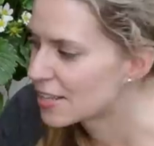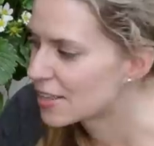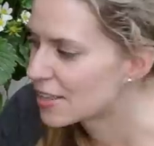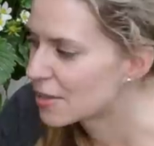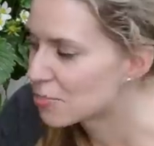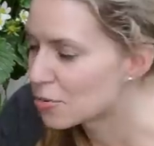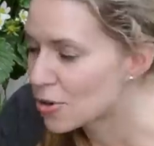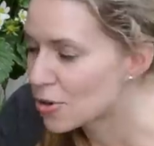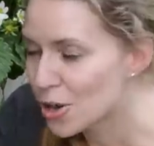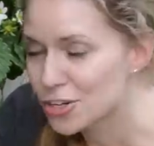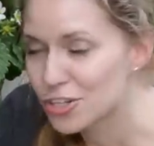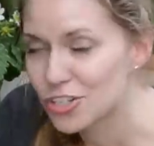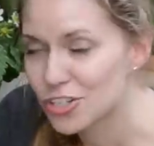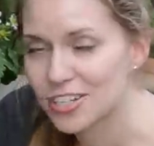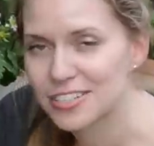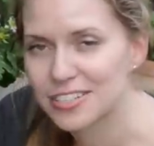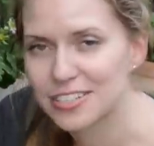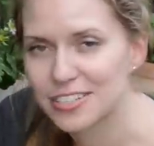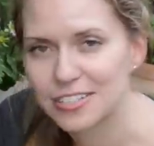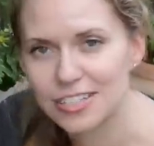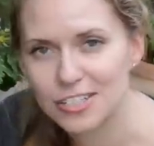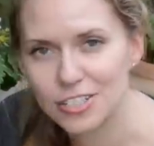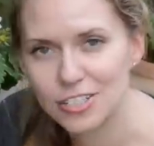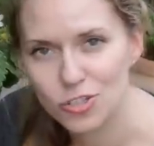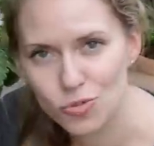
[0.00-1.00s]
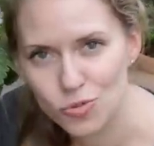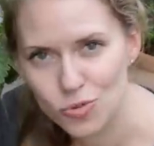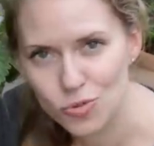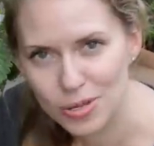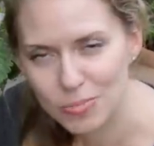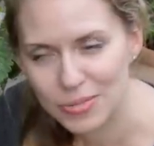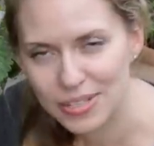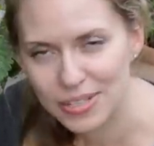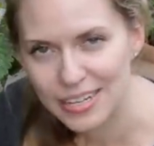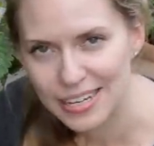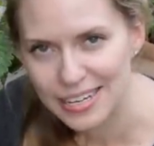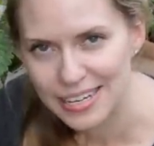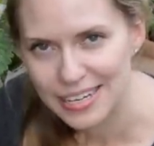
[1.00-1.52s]
The project is
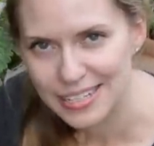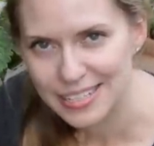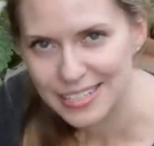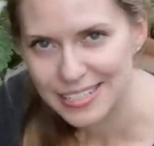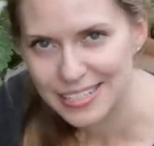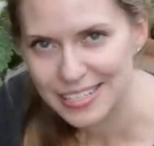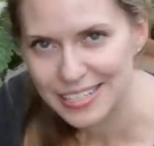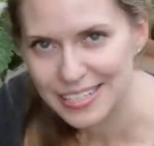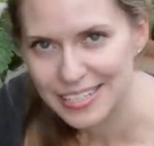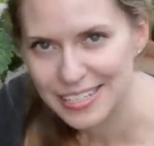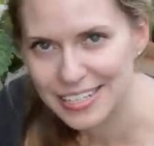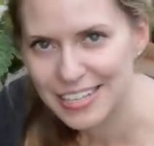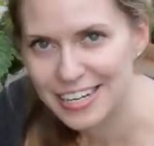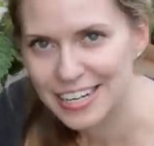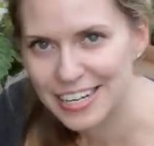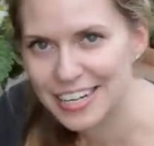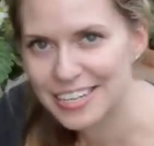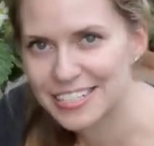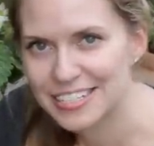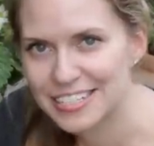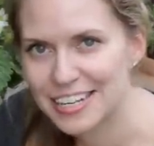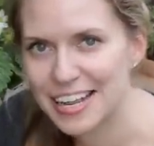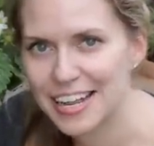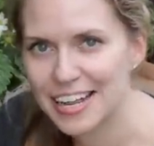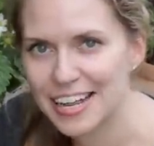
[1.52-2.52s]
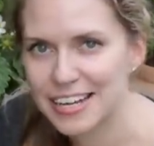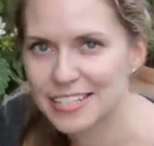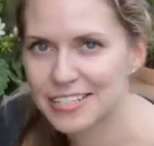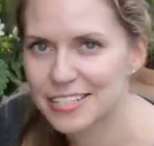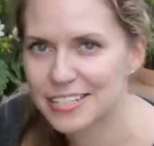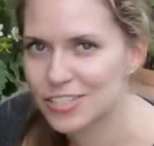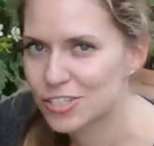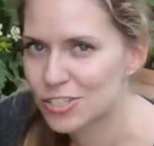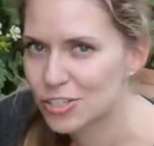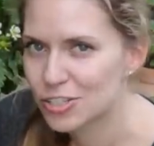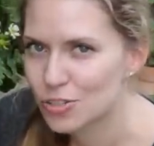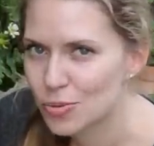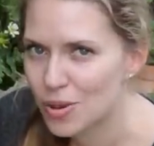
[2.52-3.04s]
extremely easy. It takes
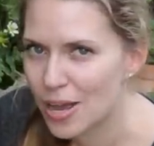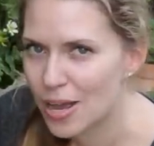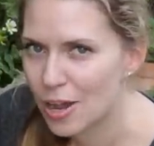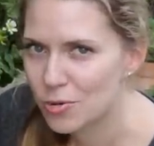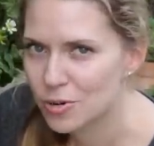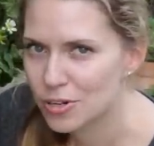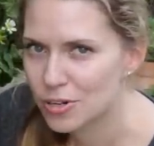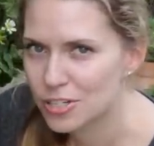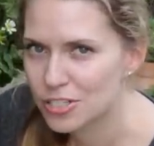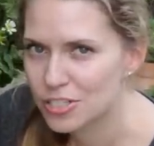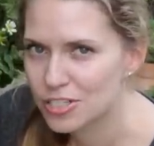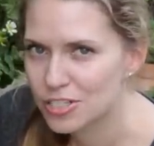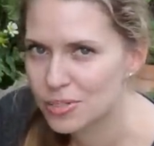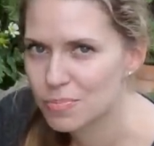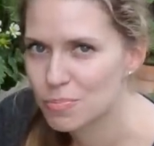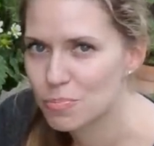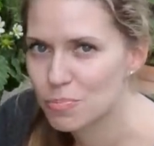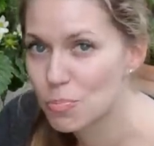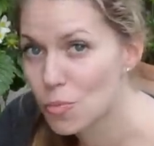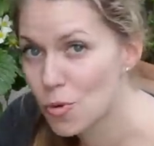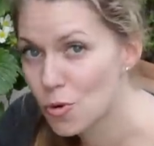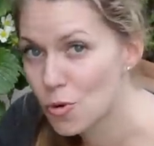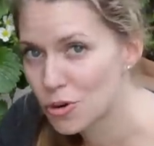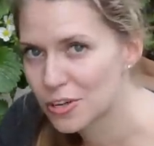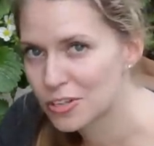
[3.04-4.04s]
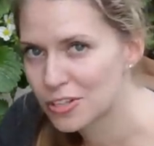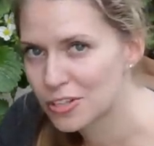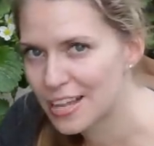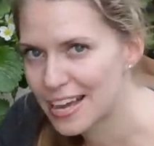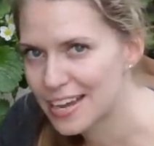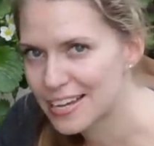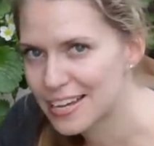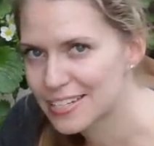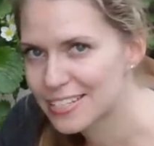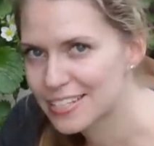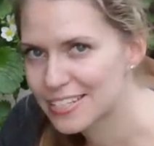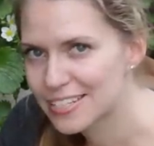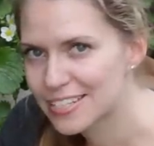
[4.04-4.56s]
two hours, more or
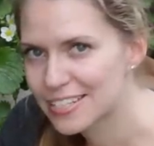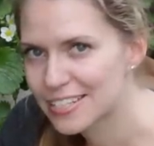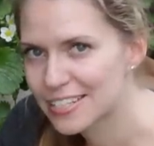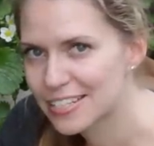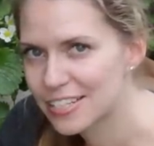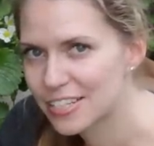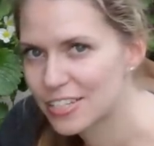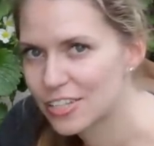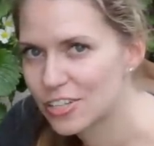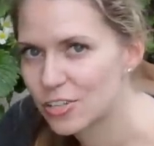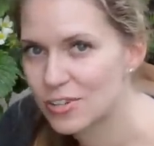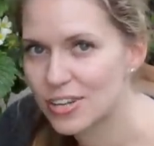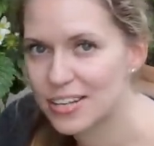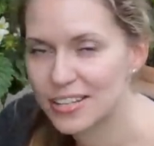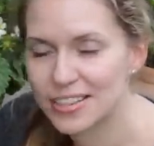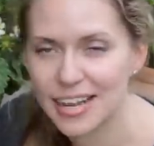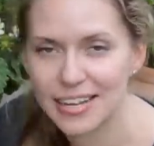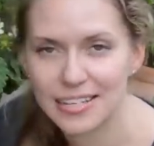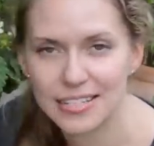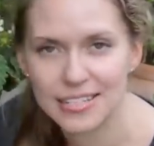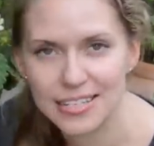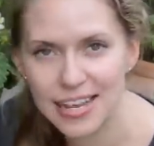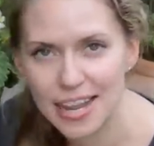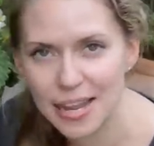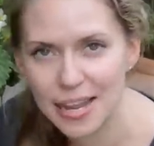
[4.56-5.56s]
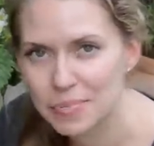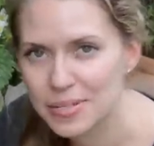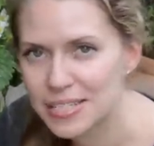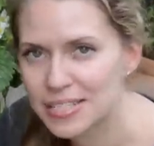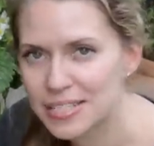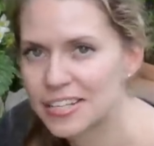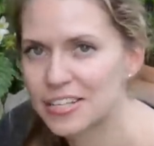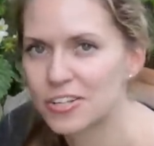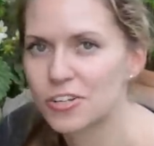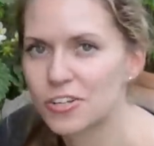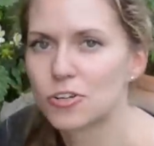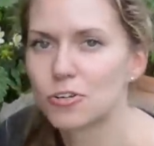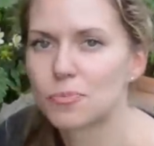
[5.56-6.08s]
less. You need that same
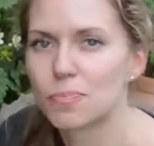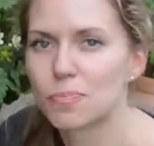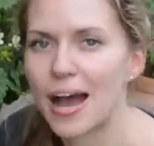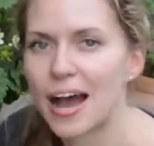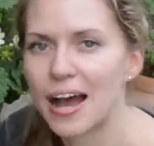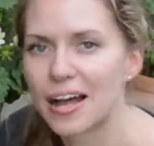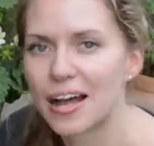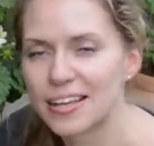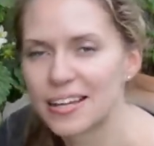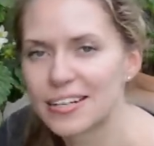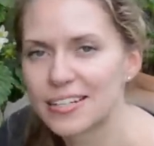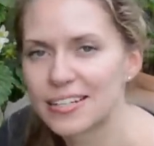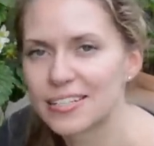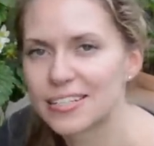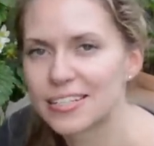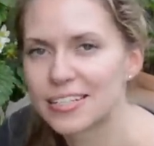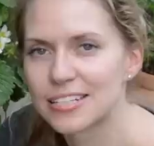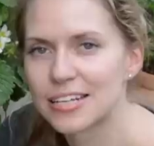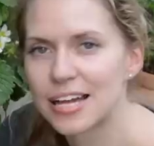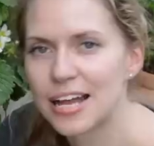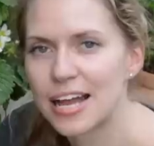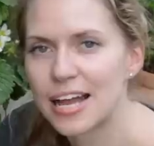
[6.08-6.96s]
single palette.